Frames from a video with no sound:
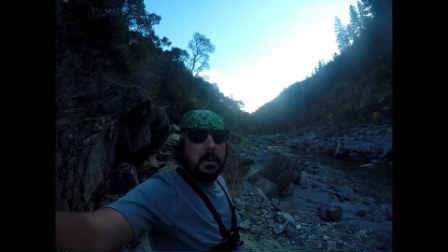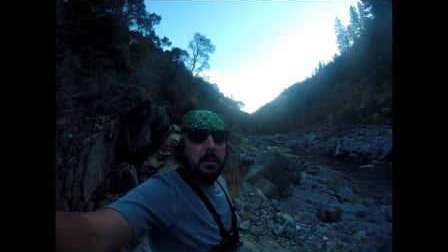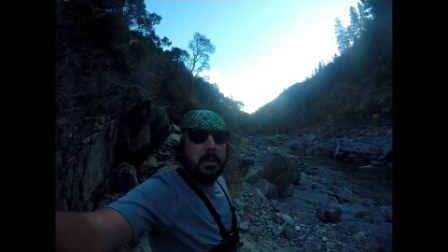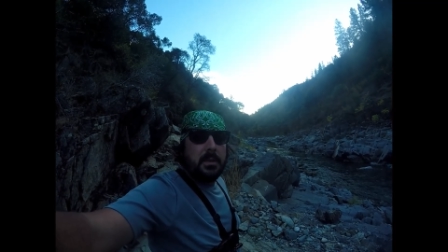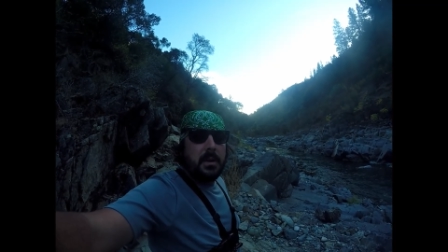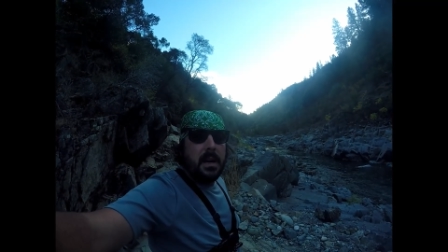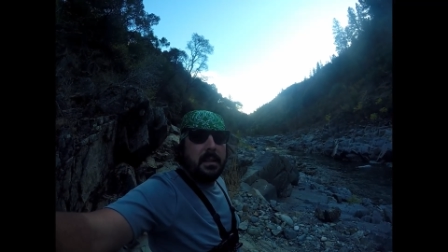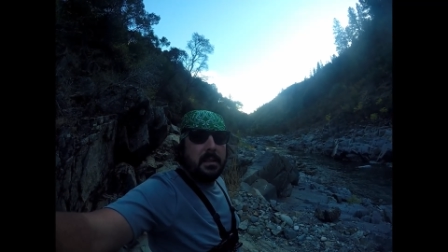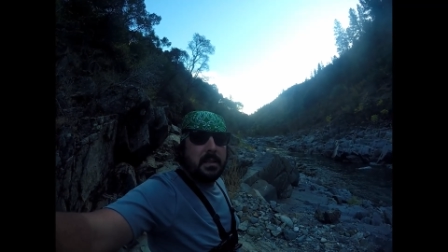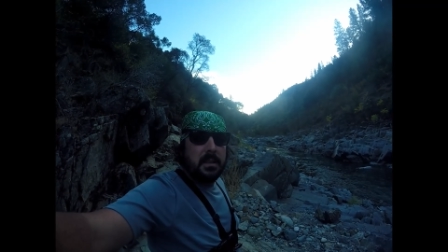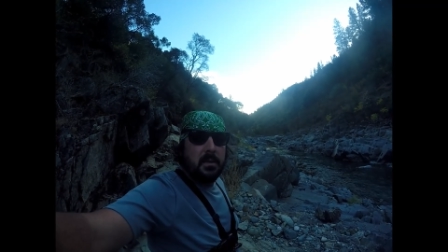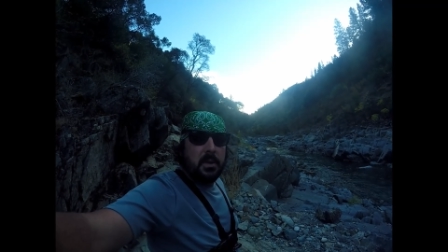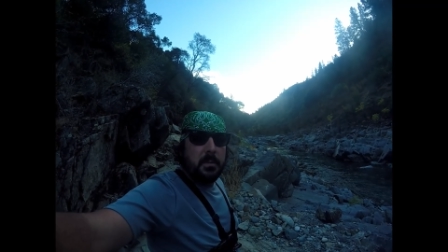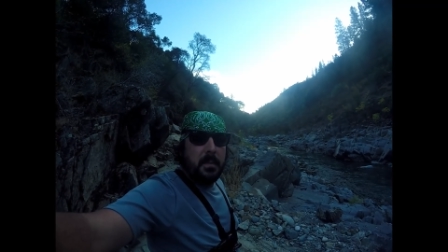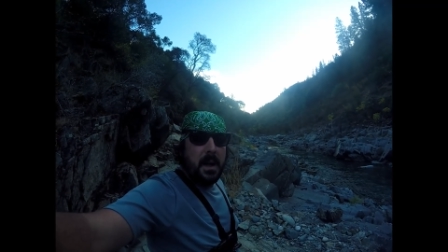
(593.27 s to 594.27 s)
We tried the
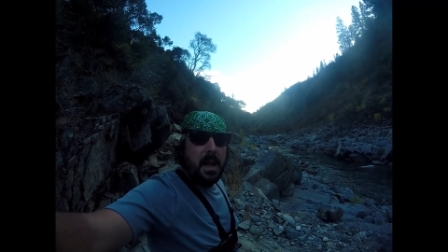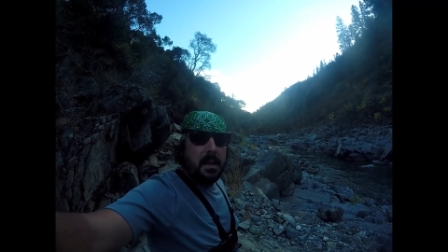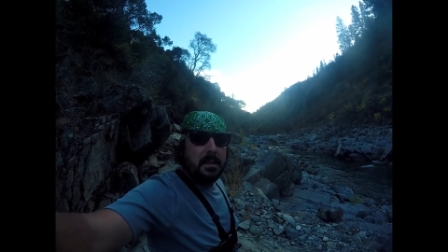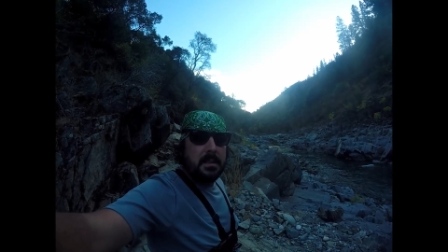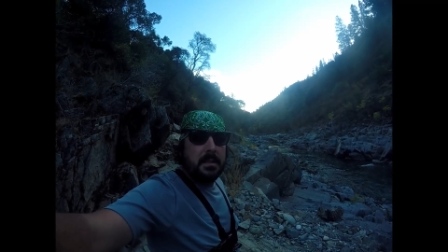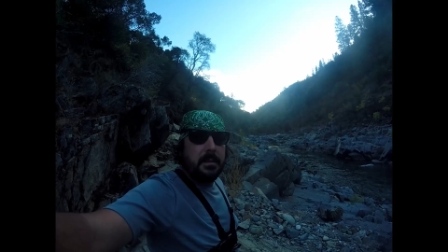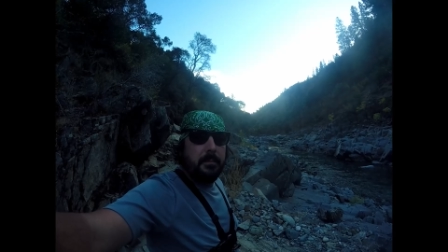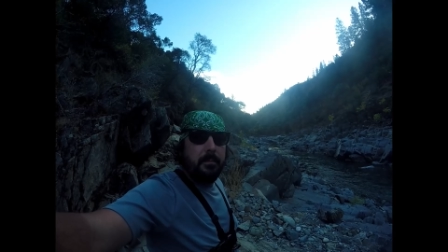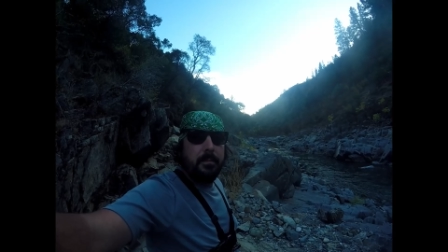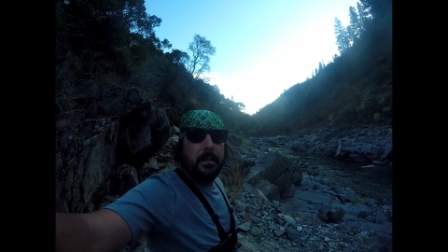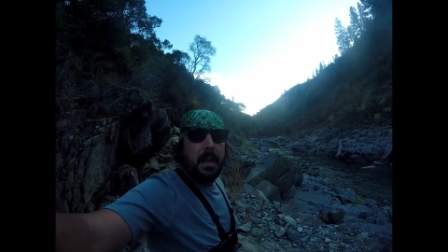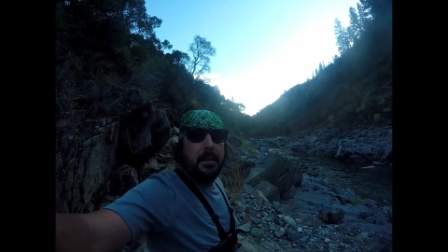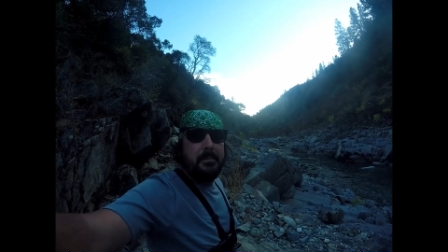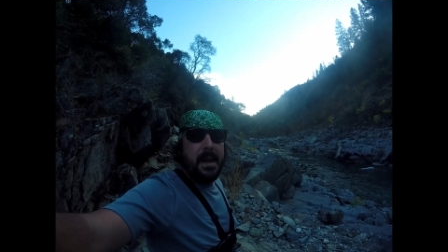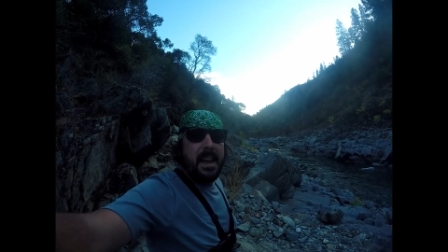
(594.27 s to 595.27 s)
sluice box.
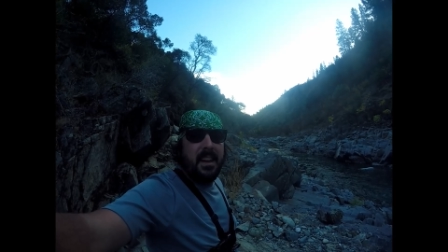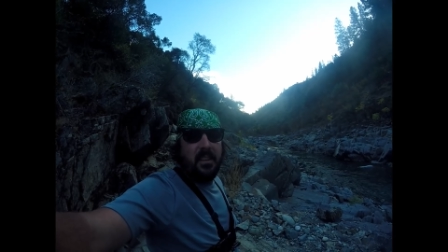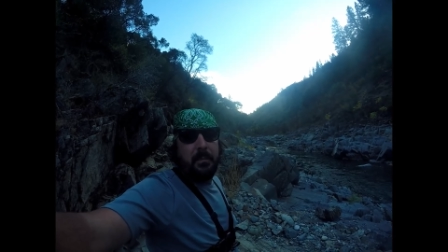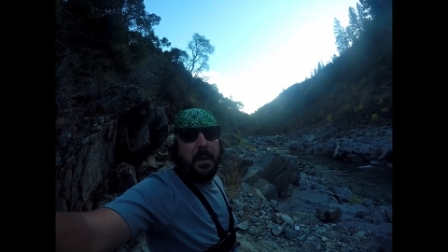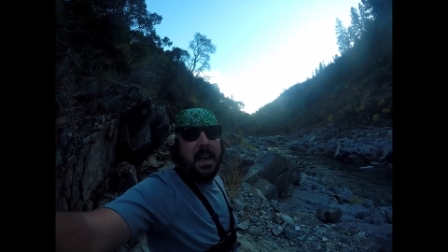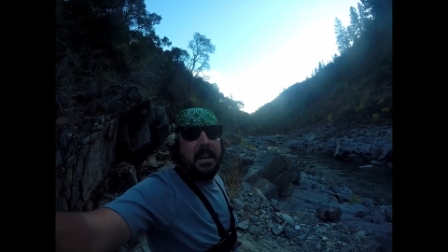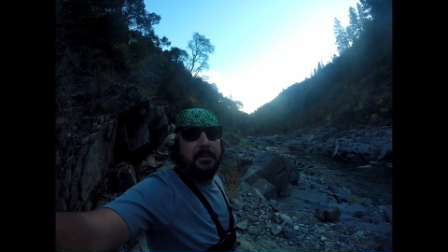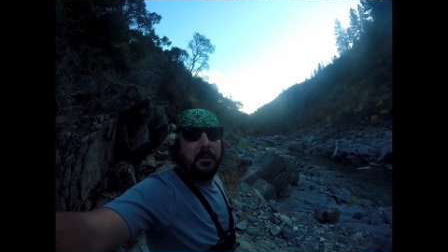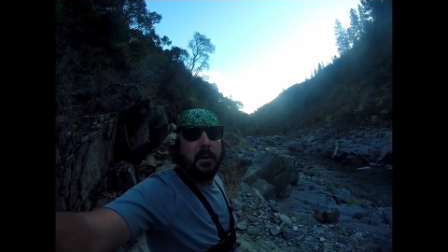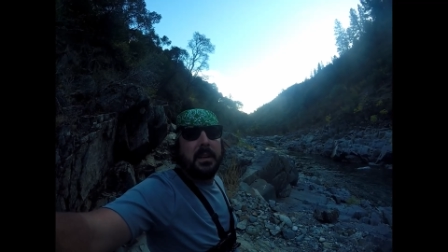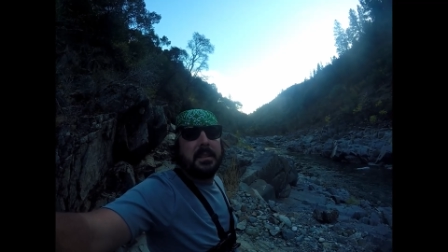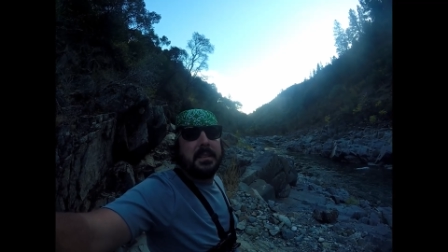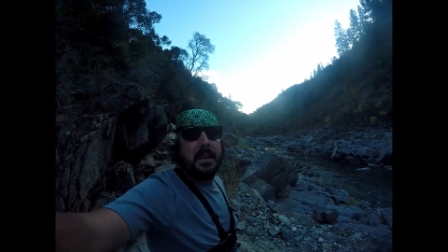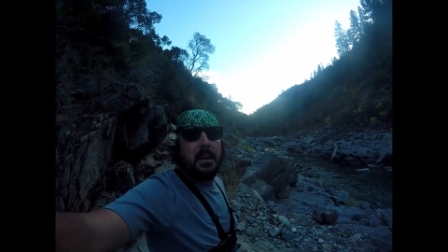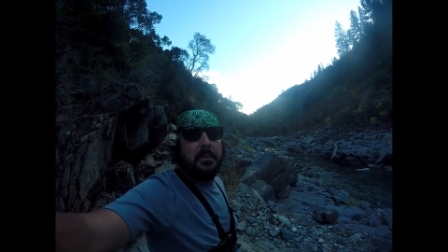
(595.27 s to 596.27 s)
It may have paid for
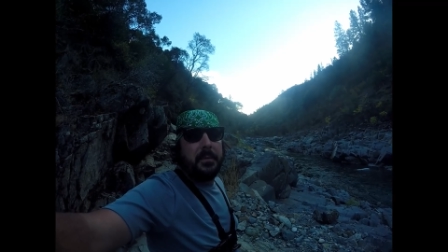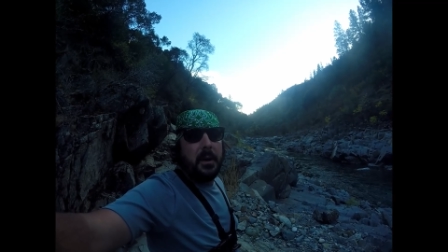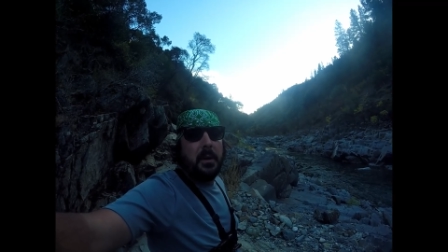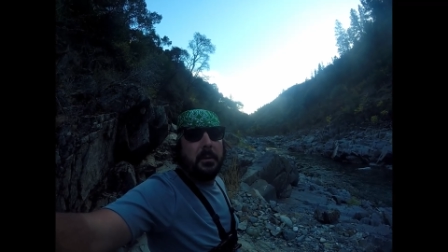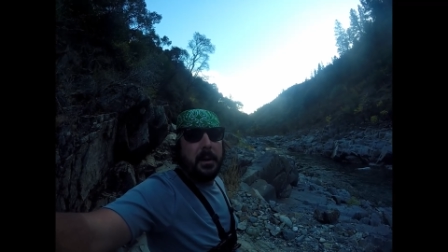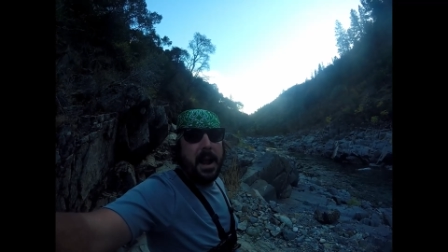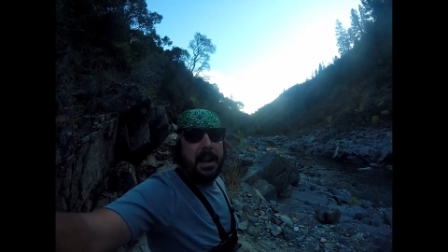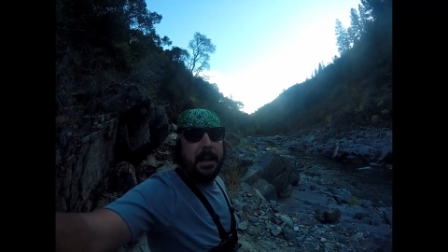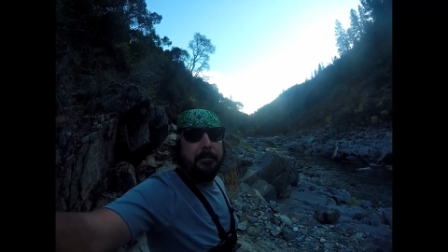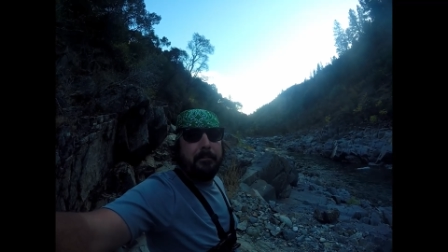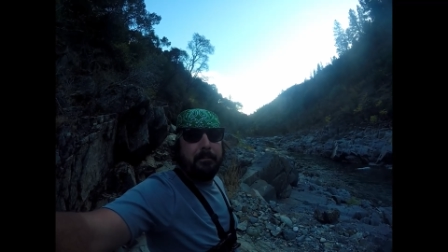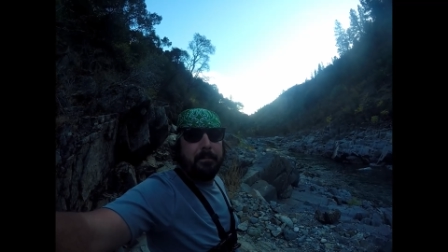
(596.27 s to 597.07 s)
itself already.